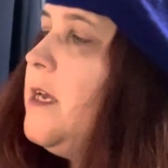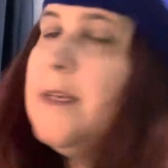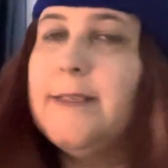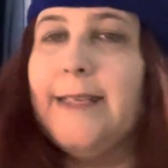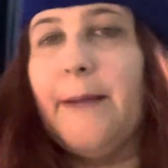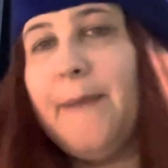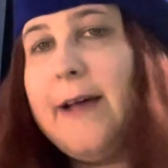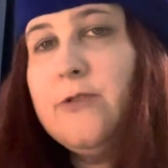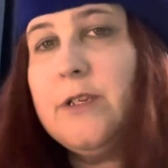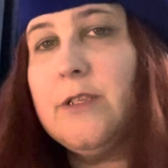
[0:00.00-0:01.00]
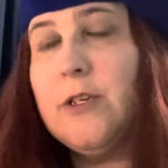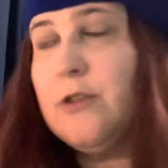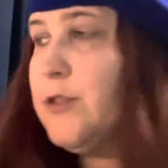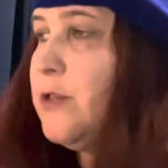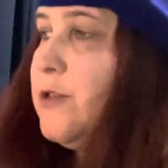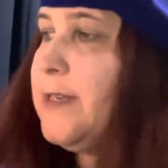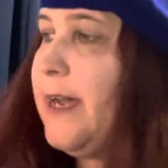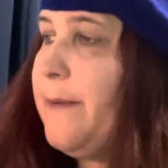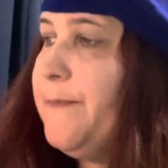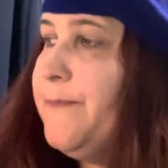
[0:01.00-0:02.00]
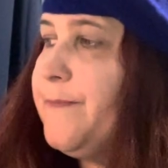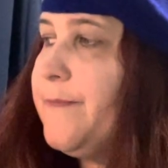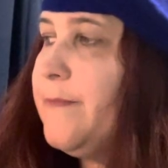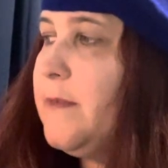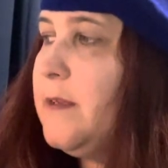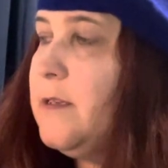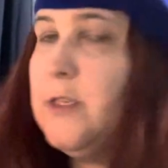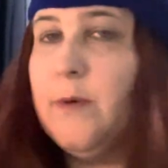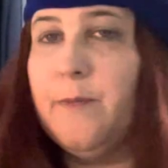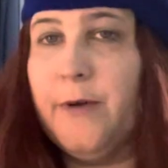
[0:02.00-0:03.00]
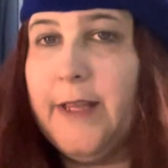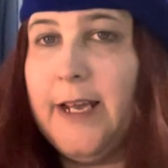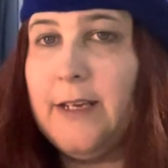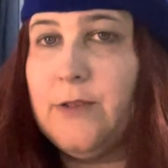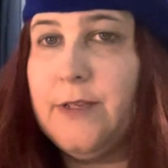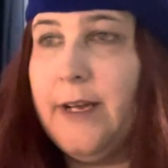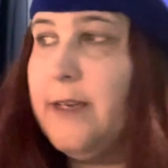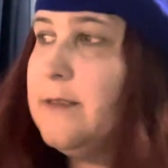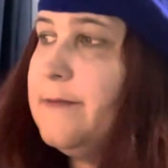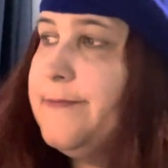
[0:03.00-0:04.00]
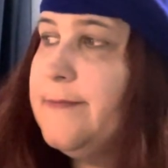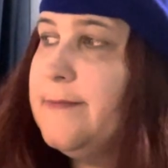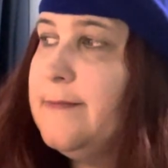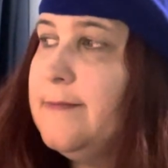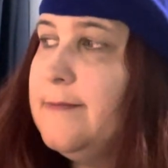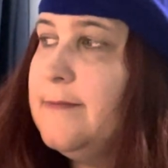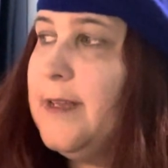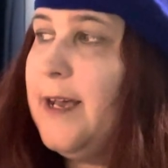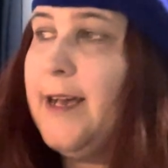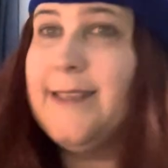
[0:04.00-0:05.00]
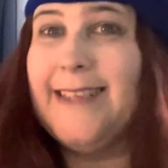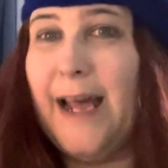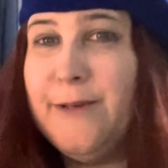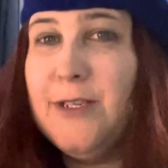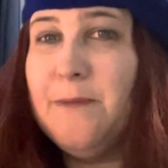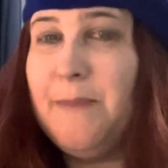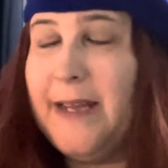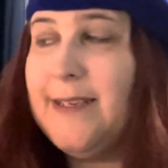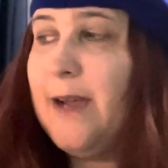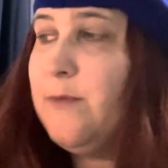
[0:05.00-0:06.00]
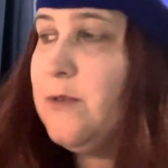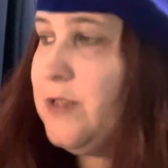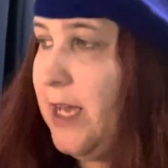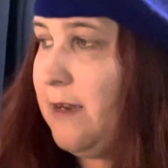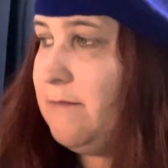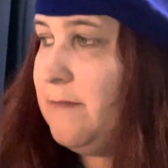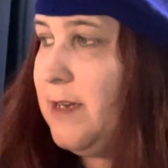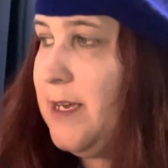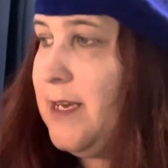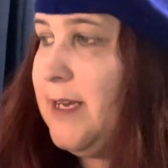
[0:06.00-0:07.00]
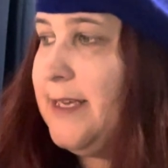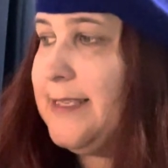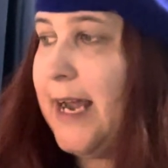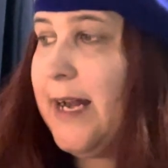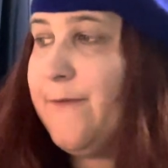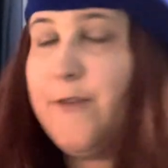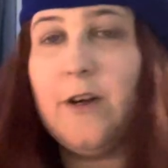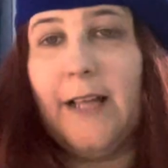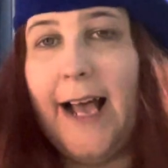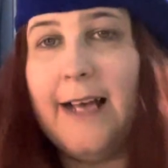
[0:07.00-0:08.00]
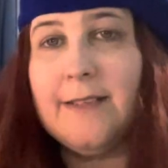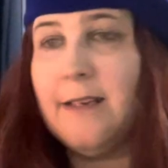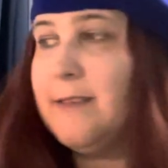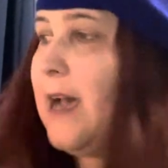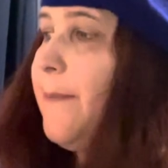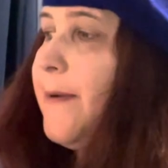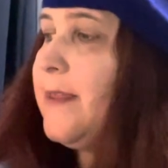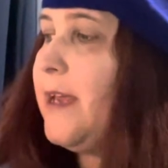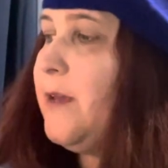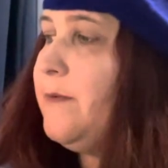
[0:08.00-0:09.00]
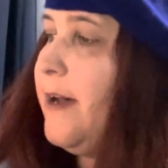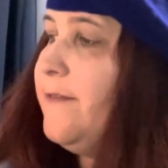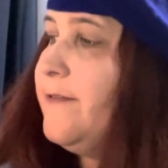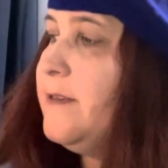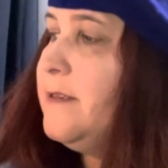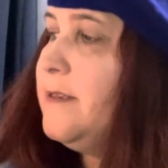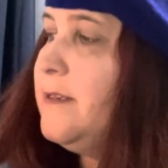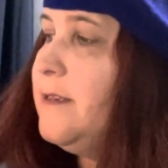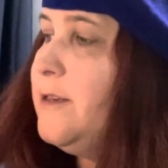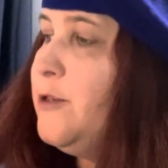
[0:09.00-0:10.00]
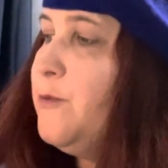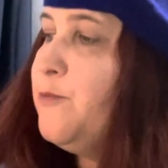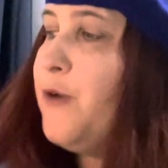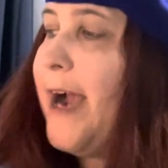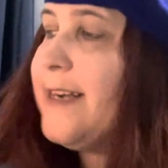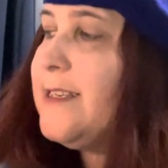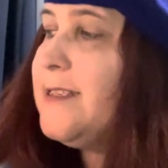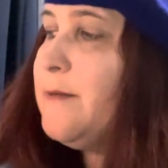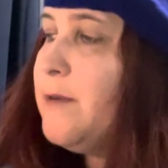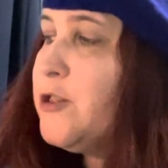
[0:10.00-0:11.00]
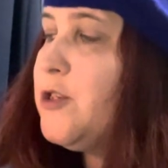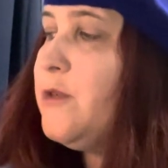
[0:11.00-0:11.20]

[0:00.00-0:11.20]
Set boundaries on your social time. Do a breathing exercise. Establish a bedtime routine. Sign up for a class on a topic that you love. Practice emotional